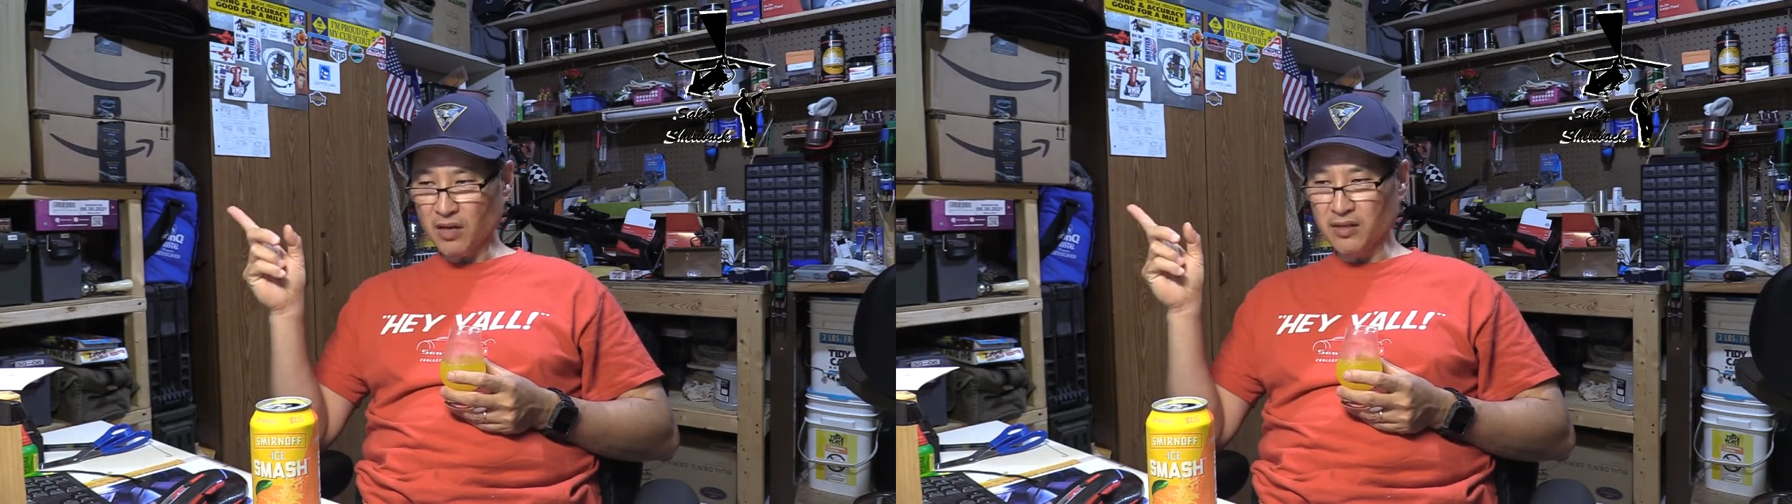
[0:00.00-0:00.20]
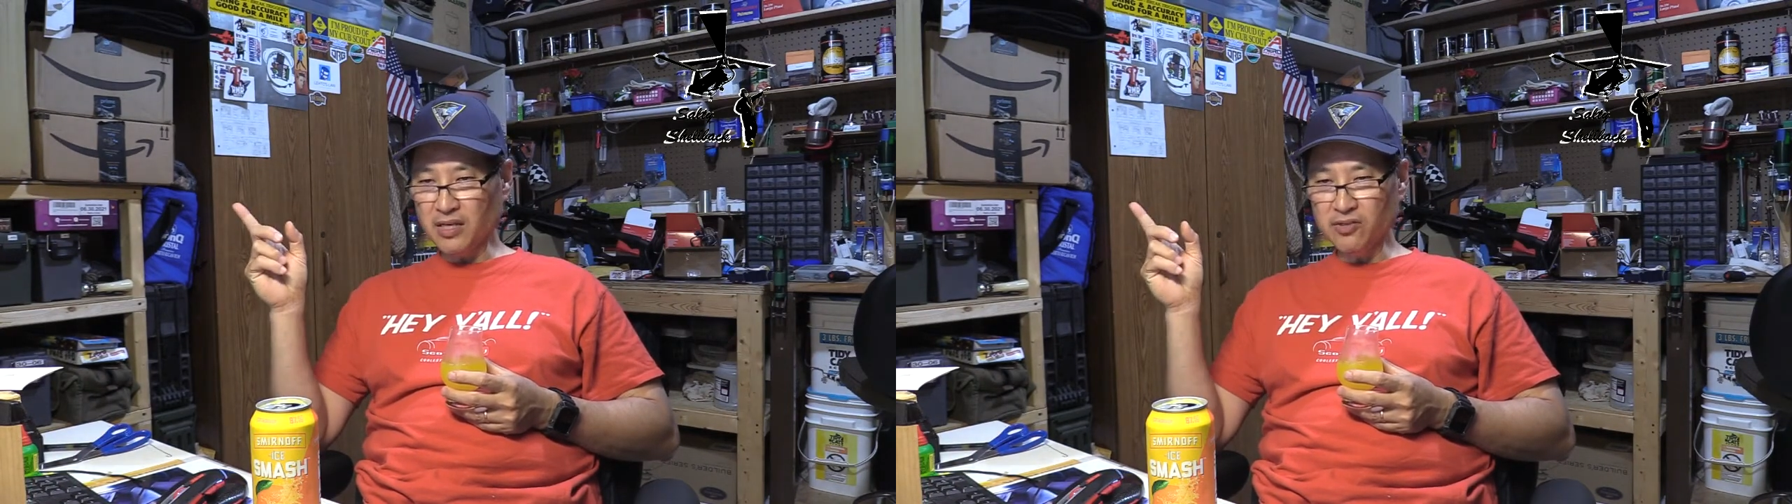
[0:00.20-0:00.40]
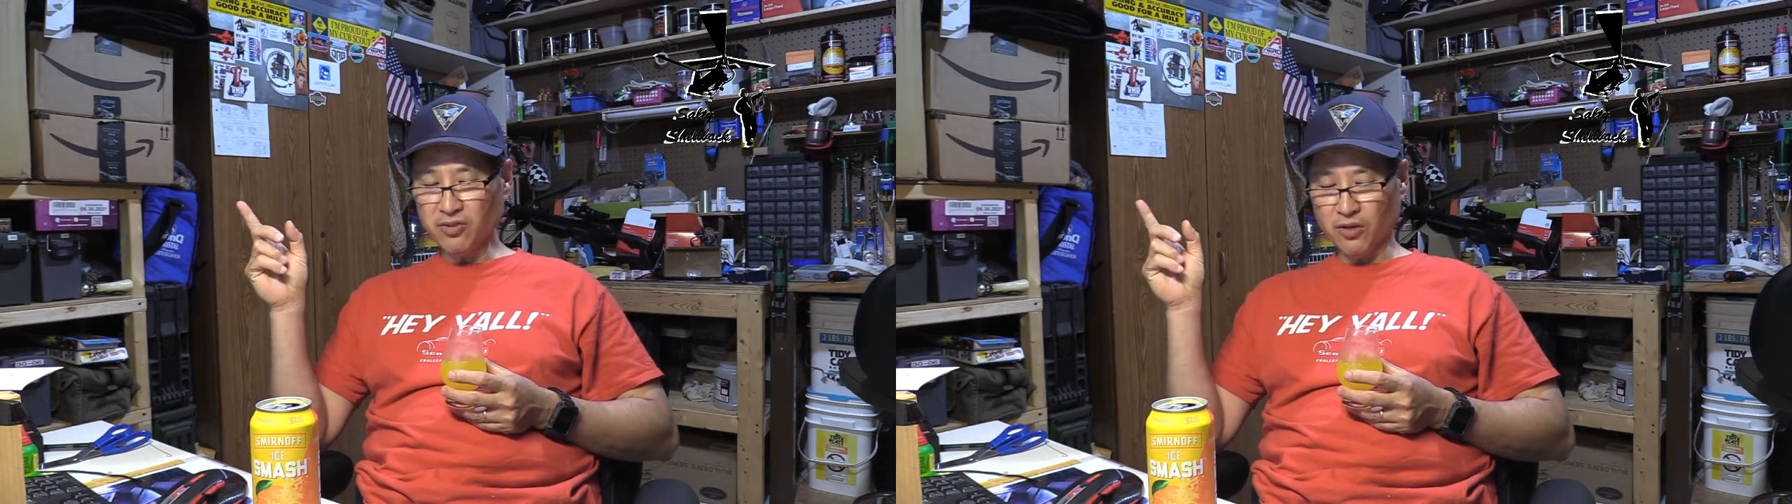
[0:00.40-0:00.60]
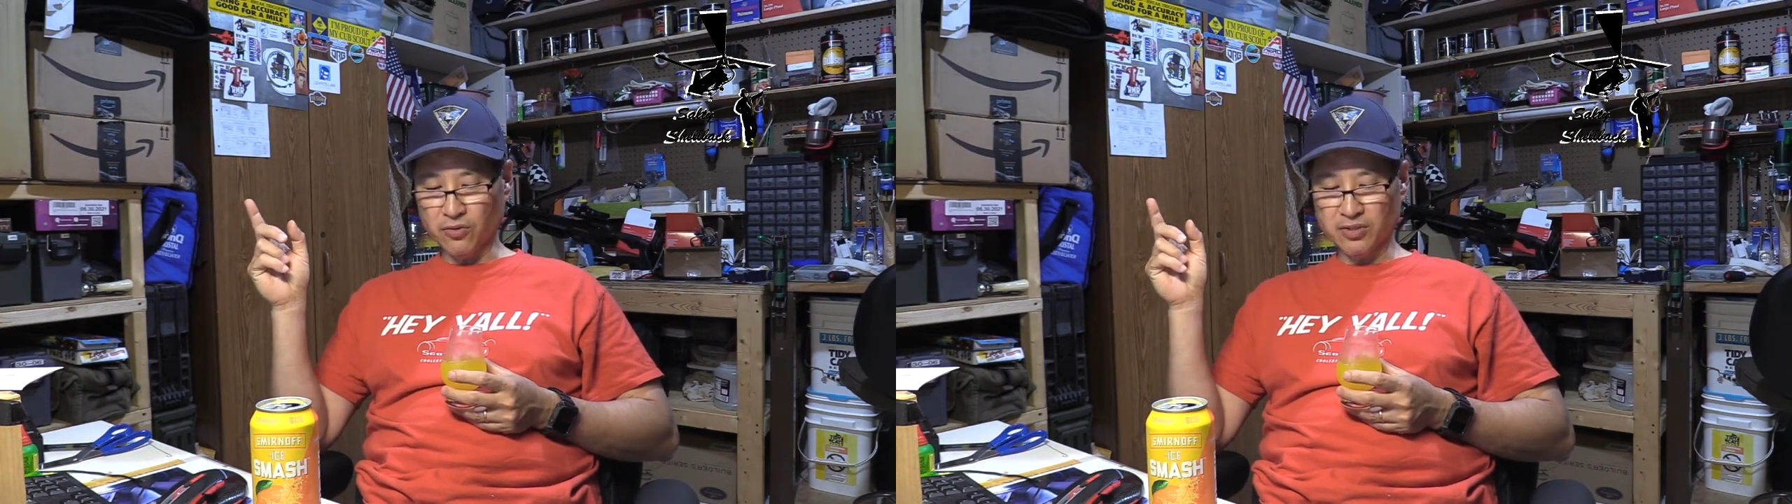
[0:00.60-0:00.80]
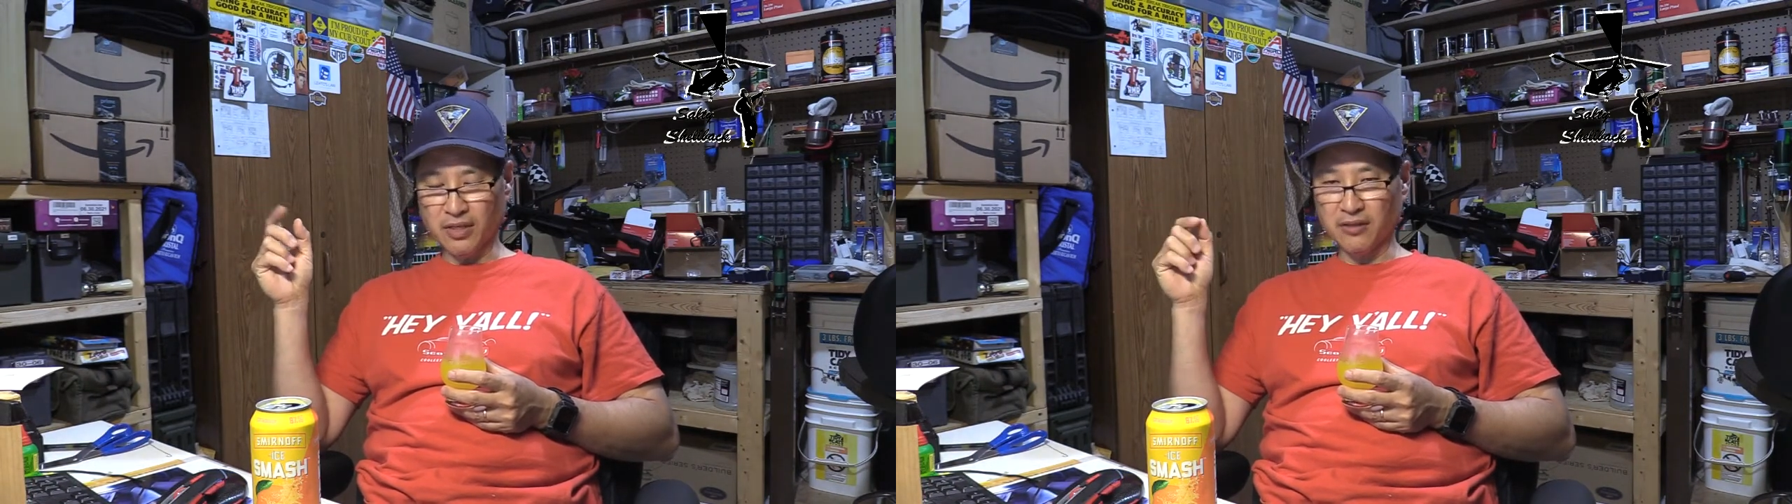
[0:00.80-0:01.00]
on the East
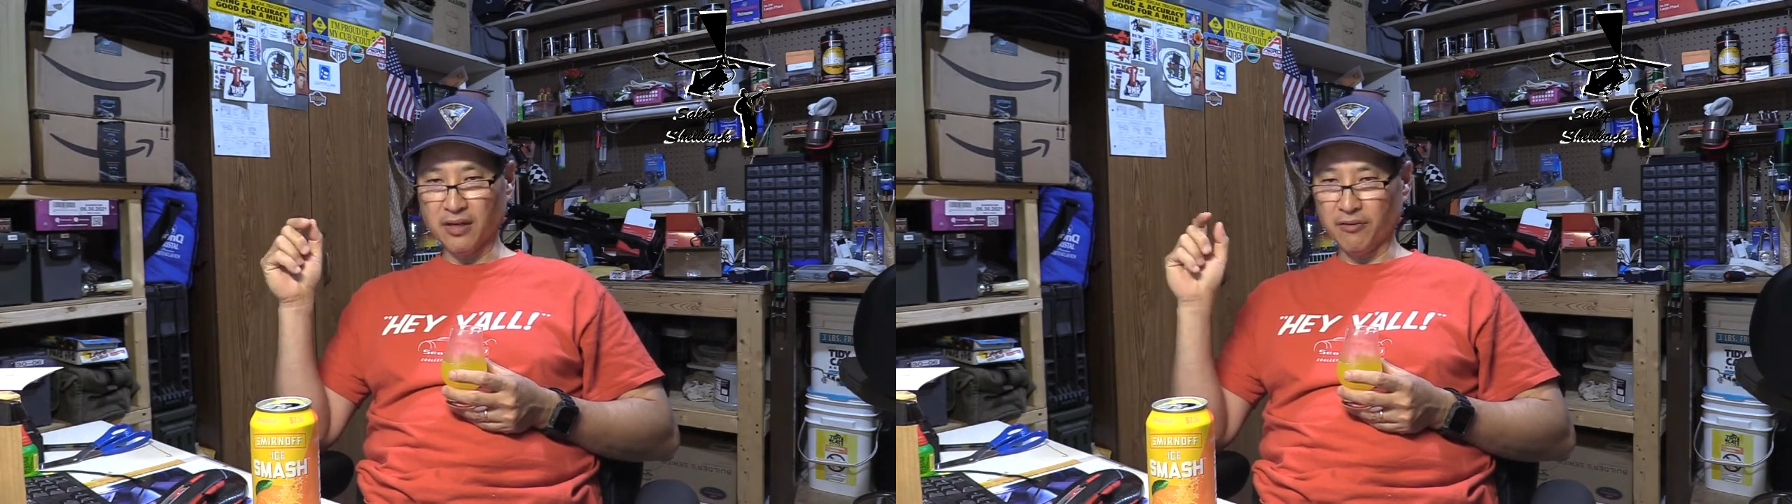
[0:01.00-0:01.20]
Coast, and I think